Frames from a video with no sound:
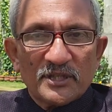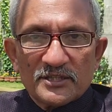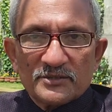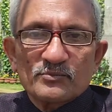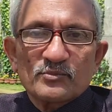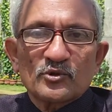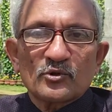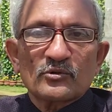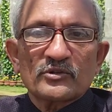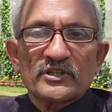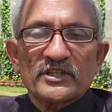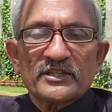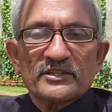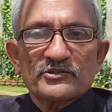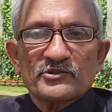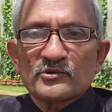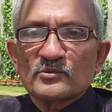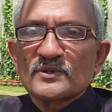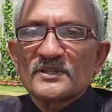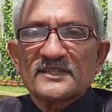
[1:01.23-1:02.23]
plus
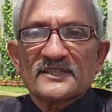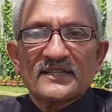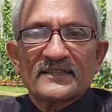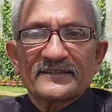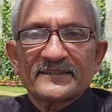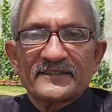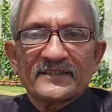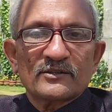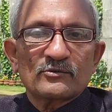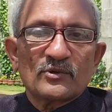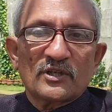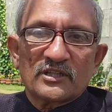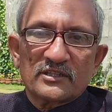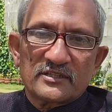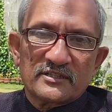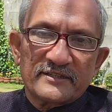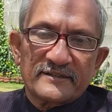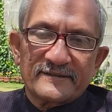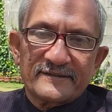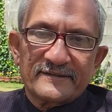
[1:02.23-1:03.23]
brokerage you will sell it at
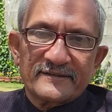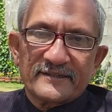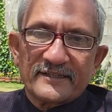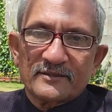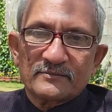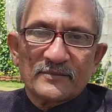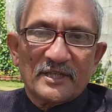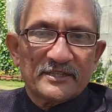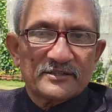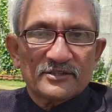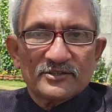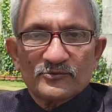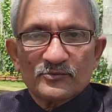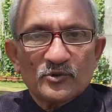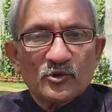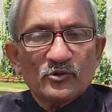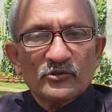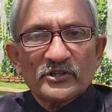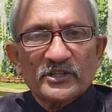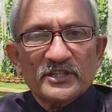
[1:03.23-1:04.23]
110 minus
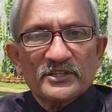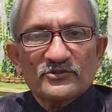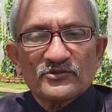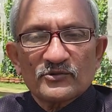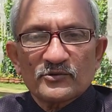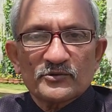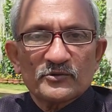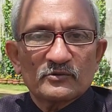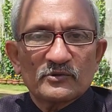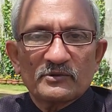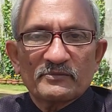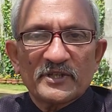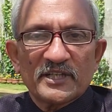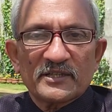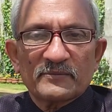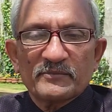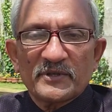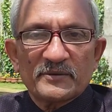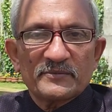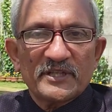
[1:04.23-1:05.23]
brokerage so you will
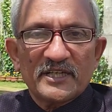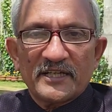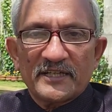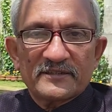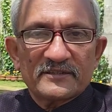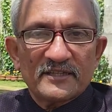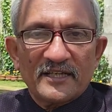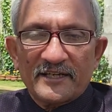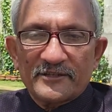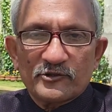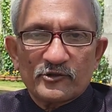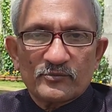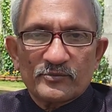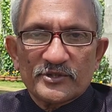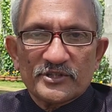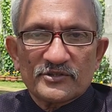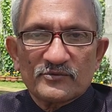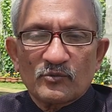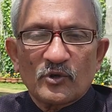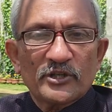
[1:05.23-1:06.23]
make maybe 8 9
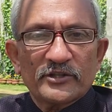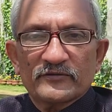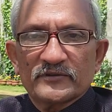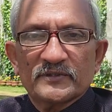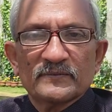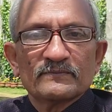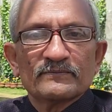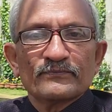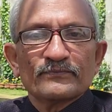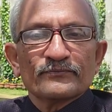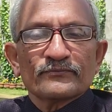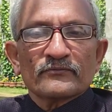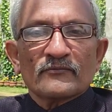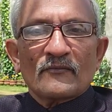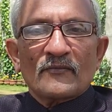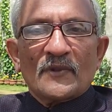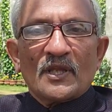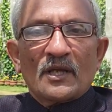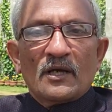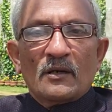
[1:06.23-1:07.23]
rupees whatever
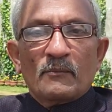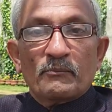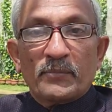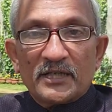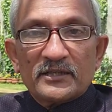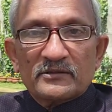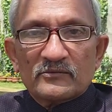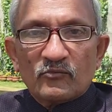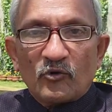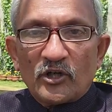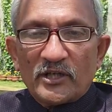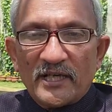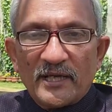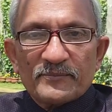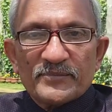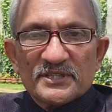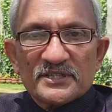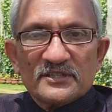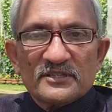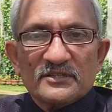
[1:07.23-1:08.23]
but what
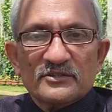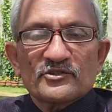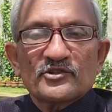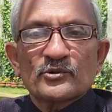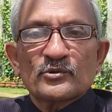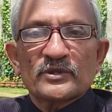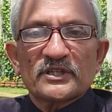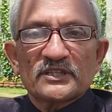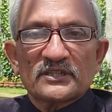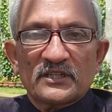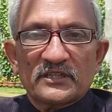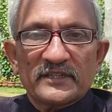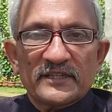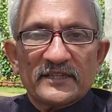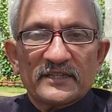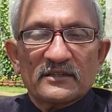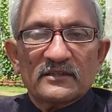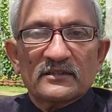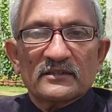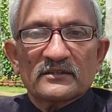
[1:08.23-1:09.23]
happens is during the
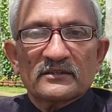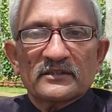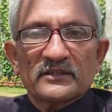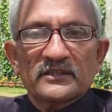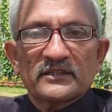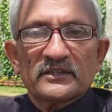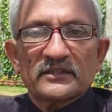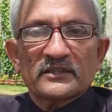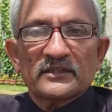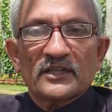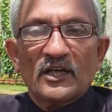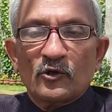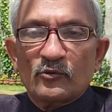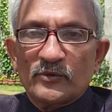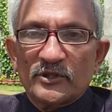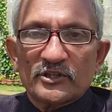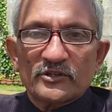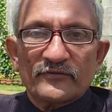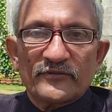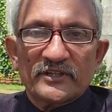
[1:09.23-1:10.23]
day the
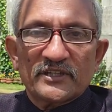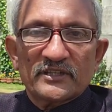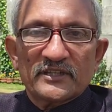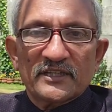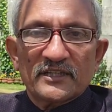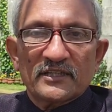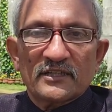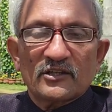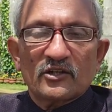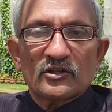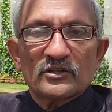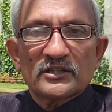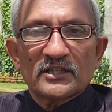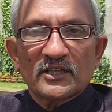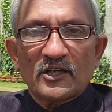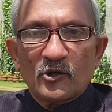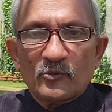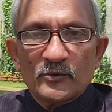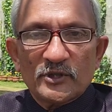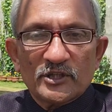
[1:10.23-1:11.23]
government of india or
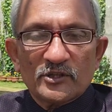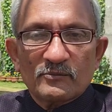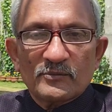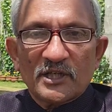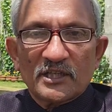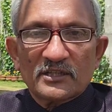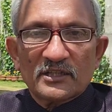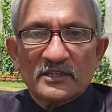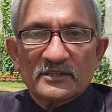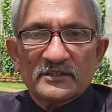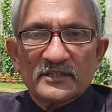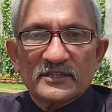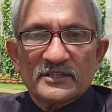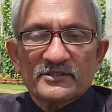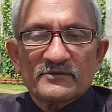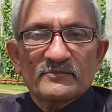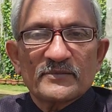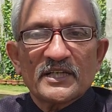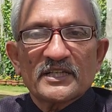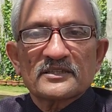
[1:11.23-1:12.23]
the government of bangladesh
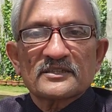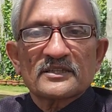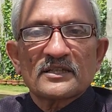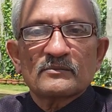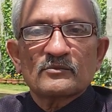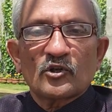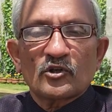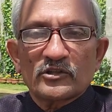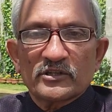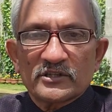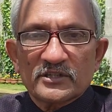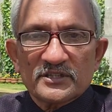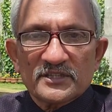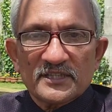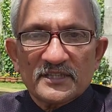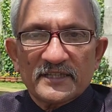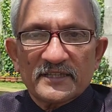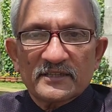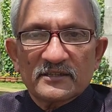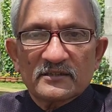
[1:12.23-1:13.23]
Bangladesh makes some order
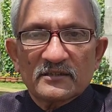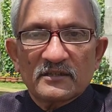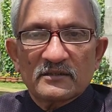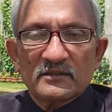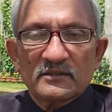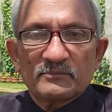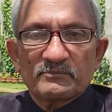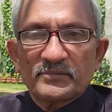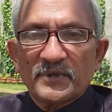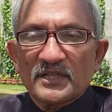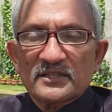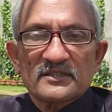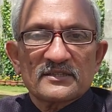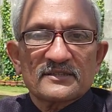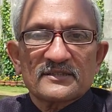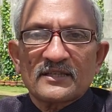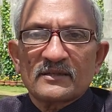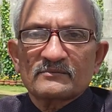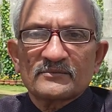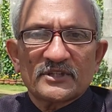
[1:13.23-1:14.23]
saying uh,
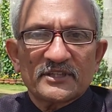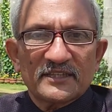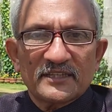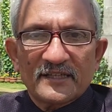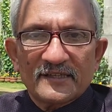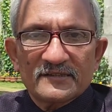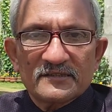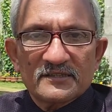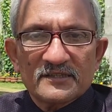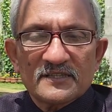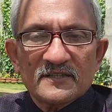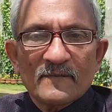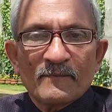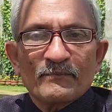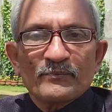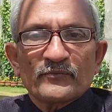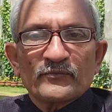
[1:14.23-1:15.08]
passes something else.